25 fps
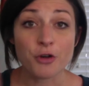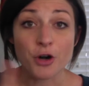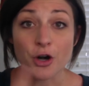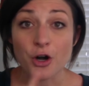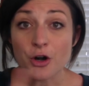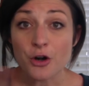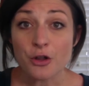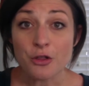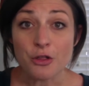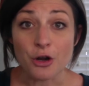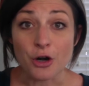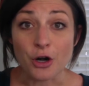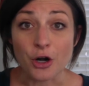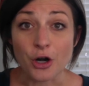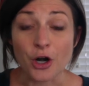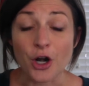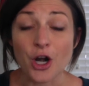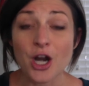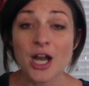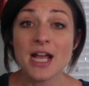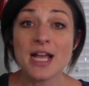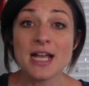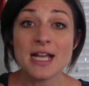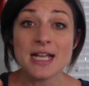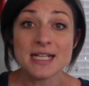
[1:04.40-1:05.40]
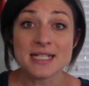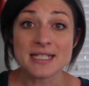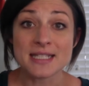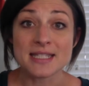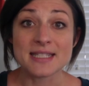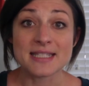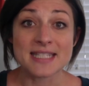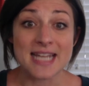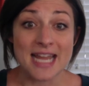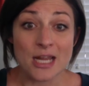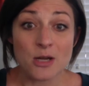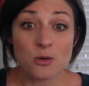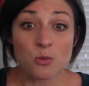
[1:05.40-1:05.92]
further,
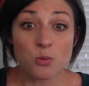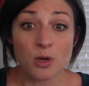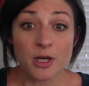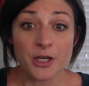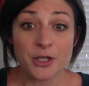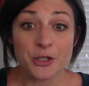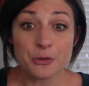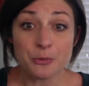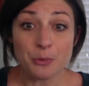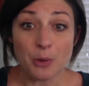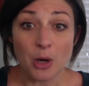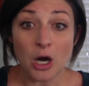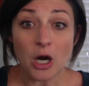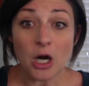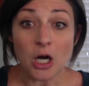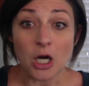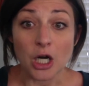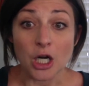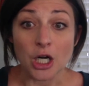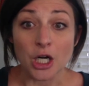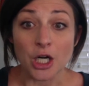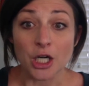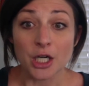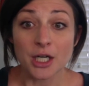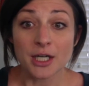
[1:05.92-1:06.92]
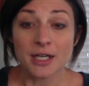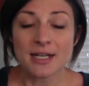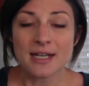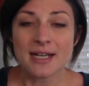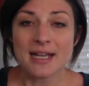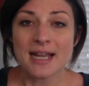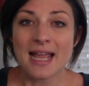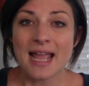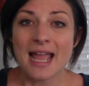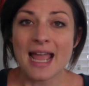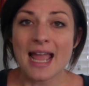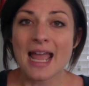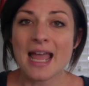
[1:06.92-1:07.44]
stay where you are.
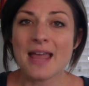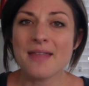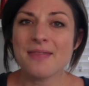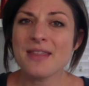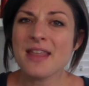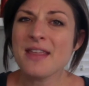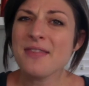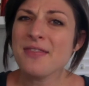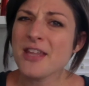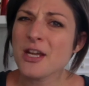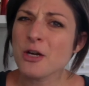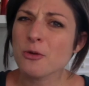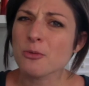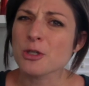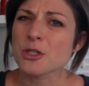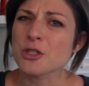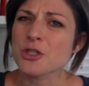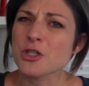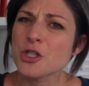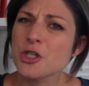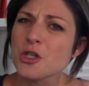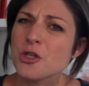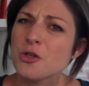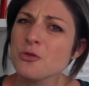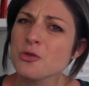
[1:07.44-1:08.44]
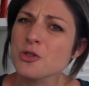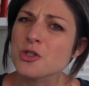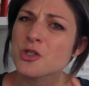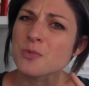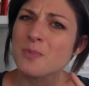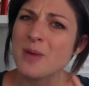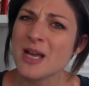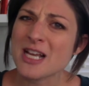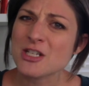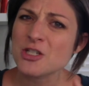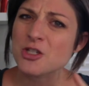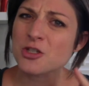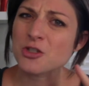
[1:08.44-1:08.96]
And then there were two
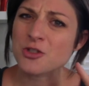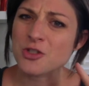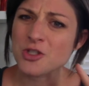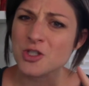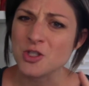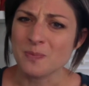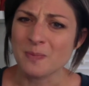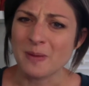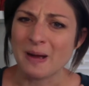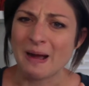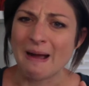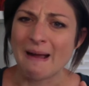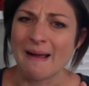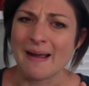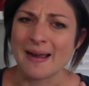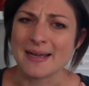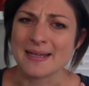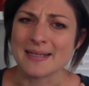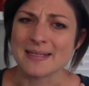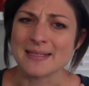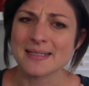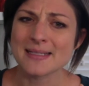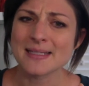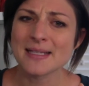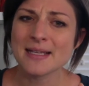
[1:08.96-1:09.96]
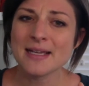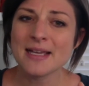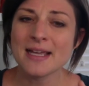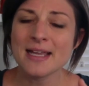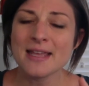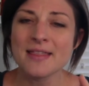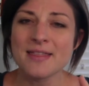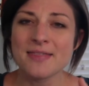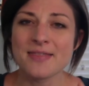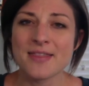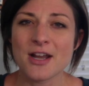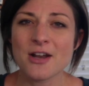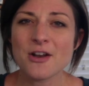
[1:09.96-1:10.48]
special spies
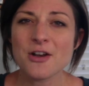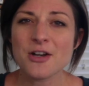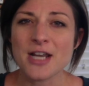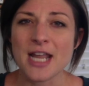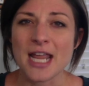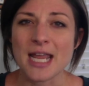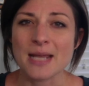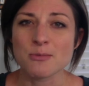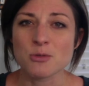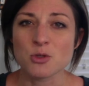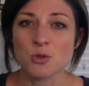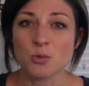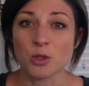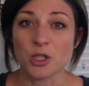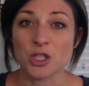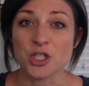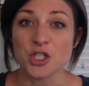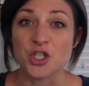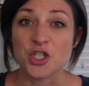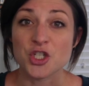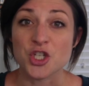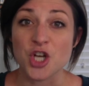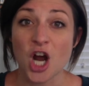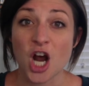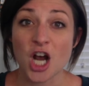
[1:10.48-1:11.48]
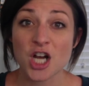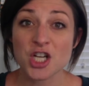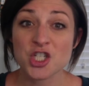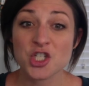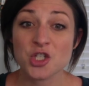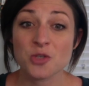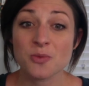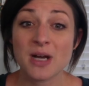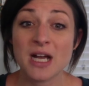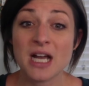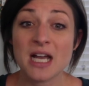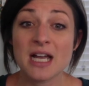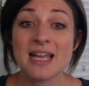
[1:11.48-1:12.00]
their names were
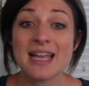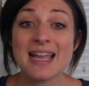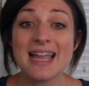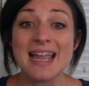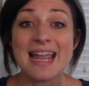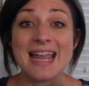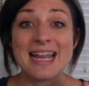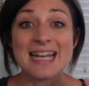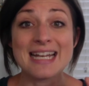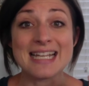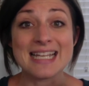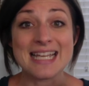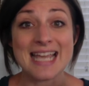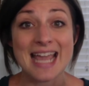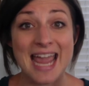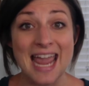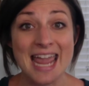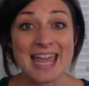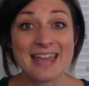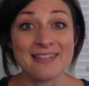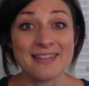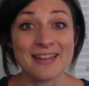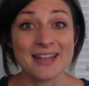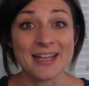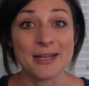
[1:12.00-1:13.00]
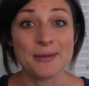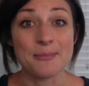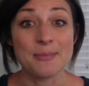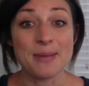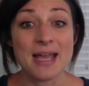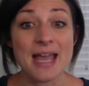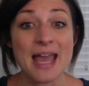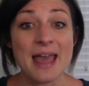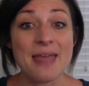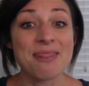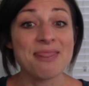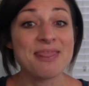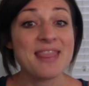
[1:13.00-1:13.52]
Joshua and Caleb,
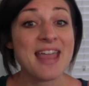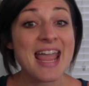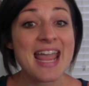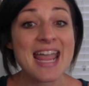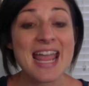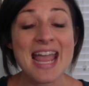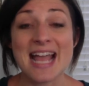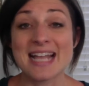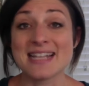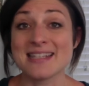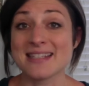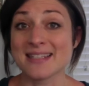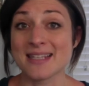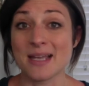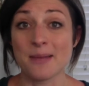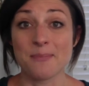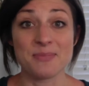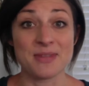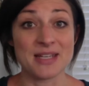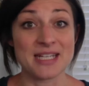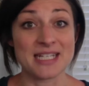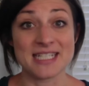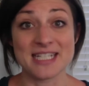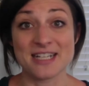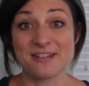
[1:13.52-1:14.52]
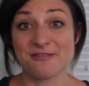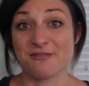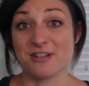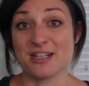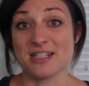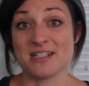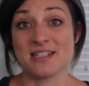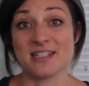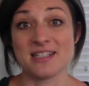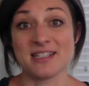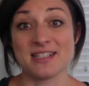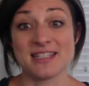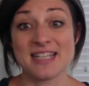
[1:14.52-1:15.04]
and they had something
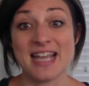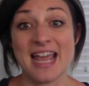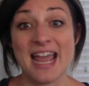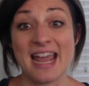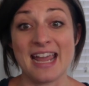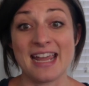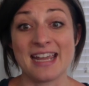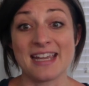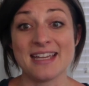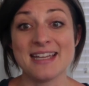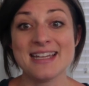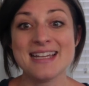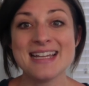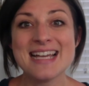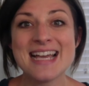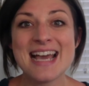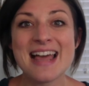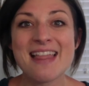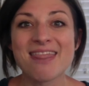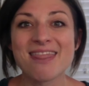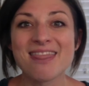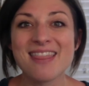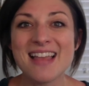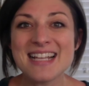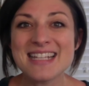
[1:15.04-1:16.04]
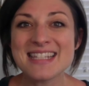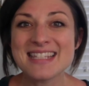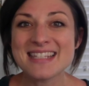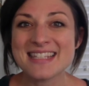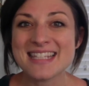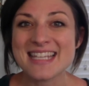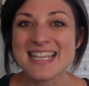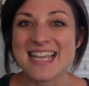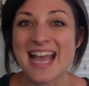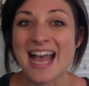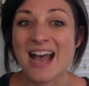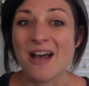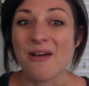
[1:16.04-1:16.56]
different to say. Let's
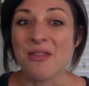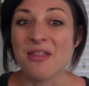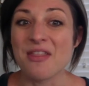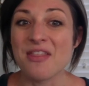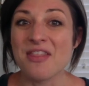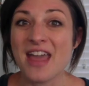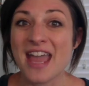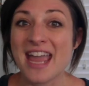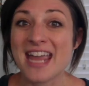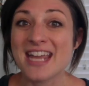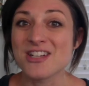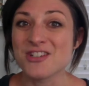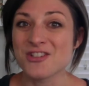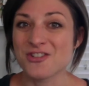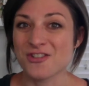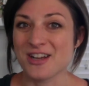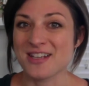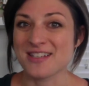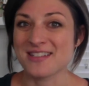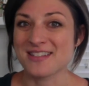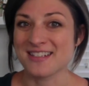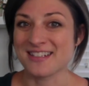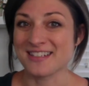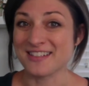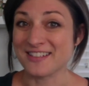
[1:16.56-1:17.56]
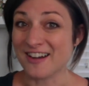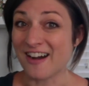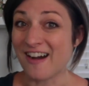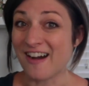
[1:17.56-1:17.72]
see how they trusted